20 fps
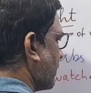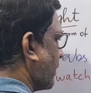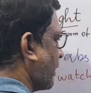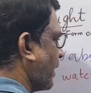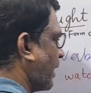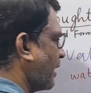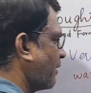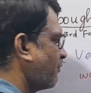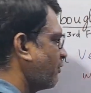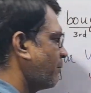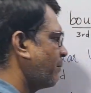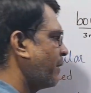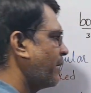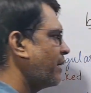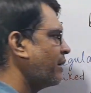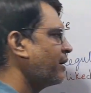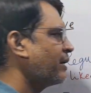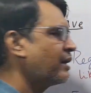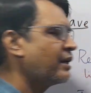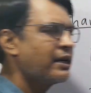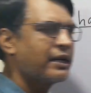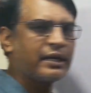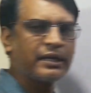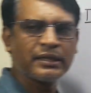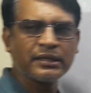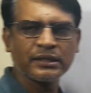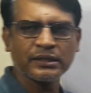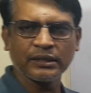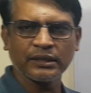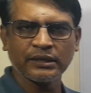and we make
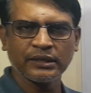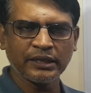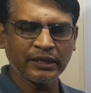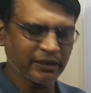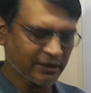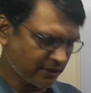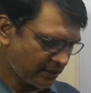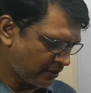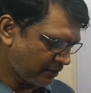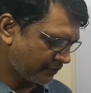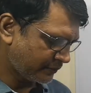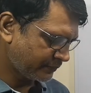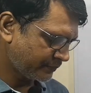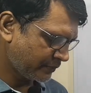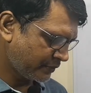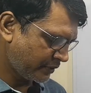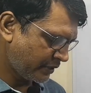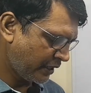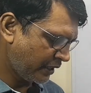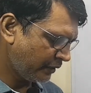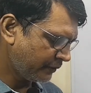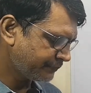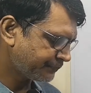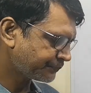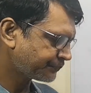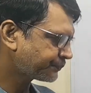studied. Okay,